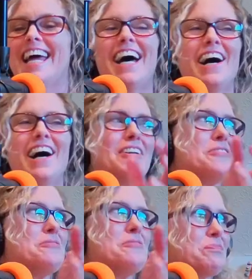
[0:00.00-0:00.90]

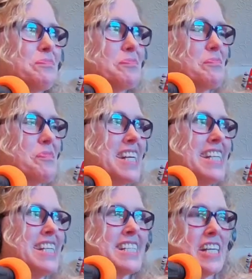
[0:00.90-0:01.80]
Now,
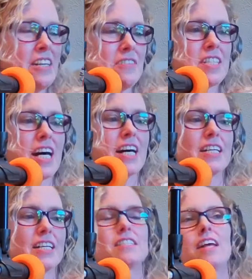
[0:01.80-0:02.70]
best. Steve
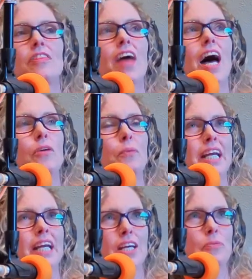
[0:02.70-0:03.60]
says that
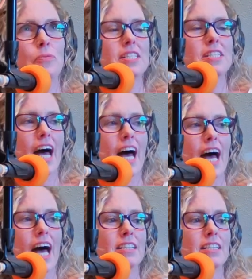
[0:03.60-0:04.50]
when he was
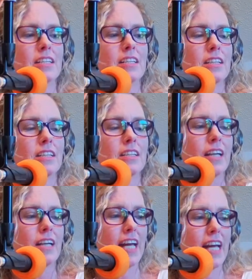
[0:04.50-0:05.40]
at
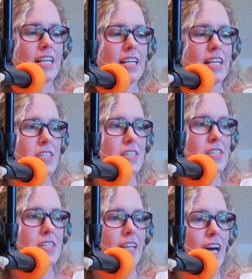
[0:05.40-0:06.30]
Haney's house
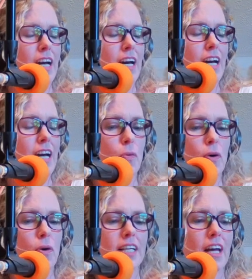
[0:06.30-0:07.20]
that night,
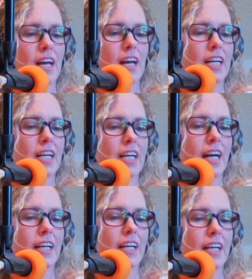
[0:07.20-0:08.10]
before he left at
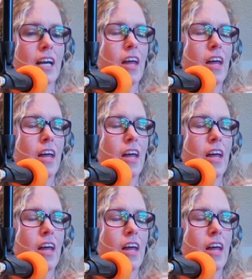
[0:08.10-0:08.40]
nine,